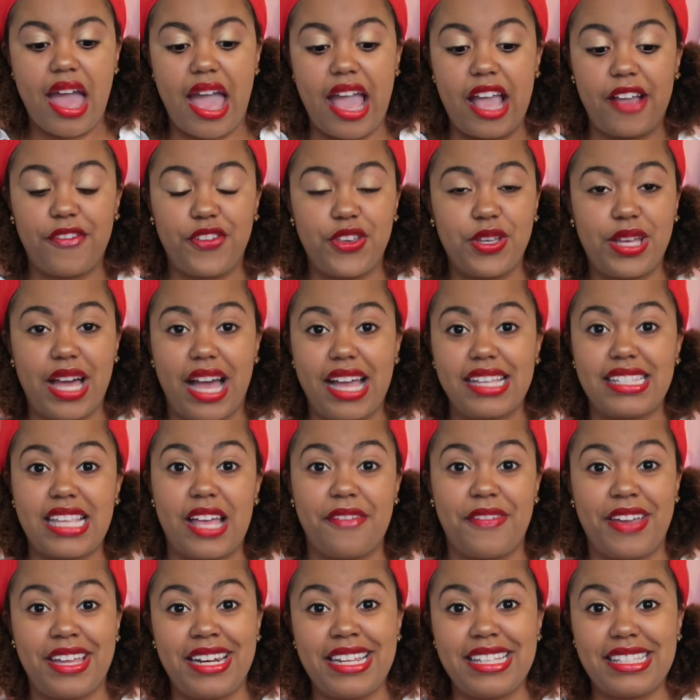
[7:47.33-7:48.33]
If you guys
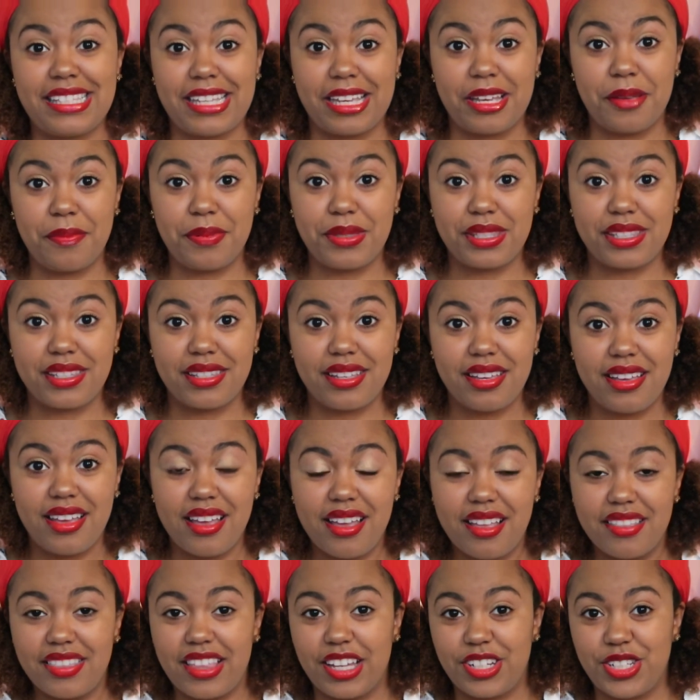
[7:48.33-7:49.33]
have any tips
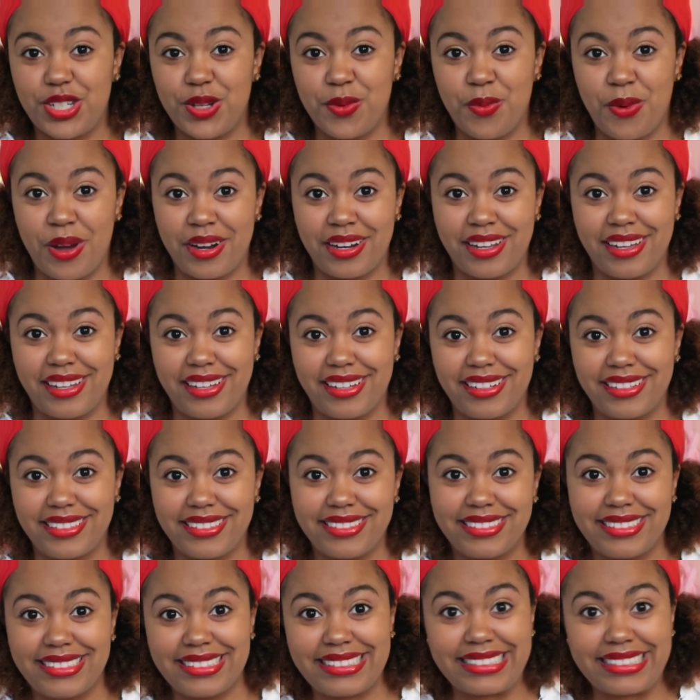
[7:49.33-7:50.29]
that you want to